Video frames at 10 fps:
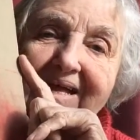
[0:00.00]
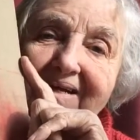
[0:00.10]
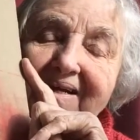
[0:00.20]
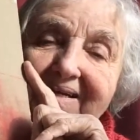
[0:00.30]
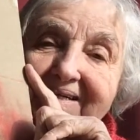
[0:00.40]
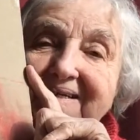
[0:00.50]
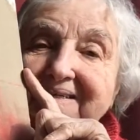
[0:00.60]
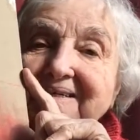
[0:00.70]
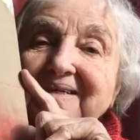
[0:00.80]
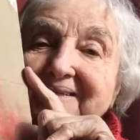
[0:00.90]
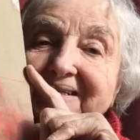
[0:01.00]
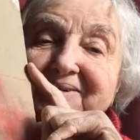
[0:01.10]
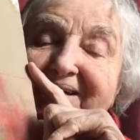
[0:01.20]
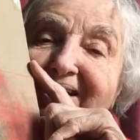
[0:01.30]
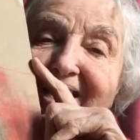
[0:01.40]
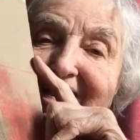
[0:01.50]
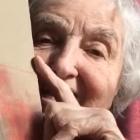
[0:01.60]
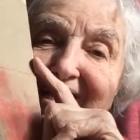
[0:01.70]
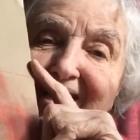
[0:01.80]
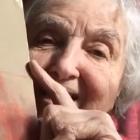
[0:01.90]
And the
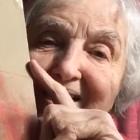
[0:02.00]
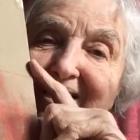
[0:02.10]
reclining